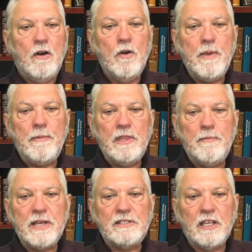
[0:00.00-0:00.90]
Or maybe the
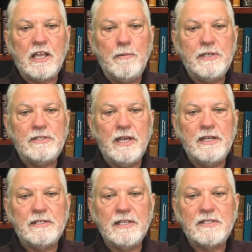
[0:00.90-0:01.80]
best that can be said
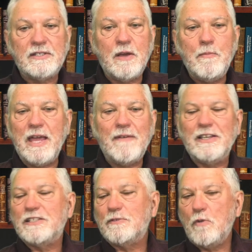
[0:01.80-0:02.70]
is that some may have
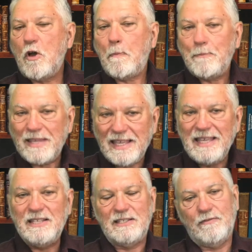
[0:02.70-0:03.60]
a small
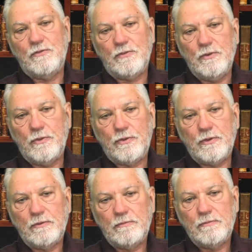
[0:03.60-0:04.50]
piece of
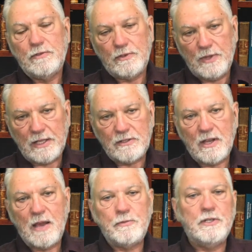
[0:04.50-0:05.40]
truth. So that's
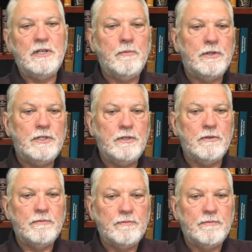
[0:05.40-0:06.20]
option number 2.